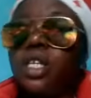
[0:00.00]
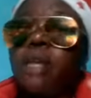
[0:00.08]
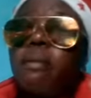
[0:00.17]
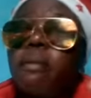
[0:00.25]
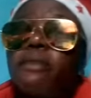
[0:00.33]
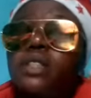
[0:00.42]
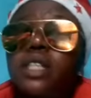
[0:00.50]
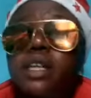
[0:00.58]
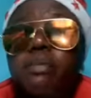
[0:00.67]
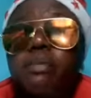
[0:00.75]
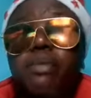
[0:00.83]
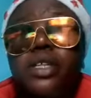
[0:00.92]
name of
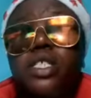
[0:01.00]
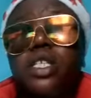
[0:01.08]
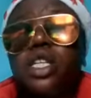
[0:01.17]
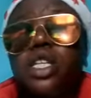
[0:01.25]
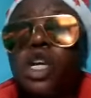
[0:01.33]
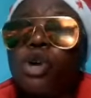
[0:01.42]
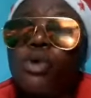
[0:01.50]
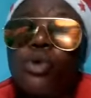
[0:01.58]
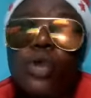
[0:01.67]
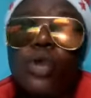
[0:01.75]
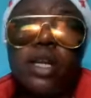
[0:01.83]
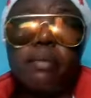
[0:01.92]
celebrating a
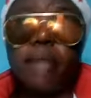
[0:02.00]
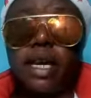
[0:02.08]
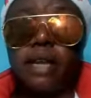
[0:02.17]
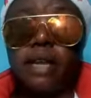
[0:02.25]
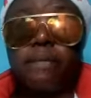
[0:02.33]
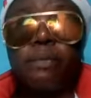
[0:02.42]
holy man?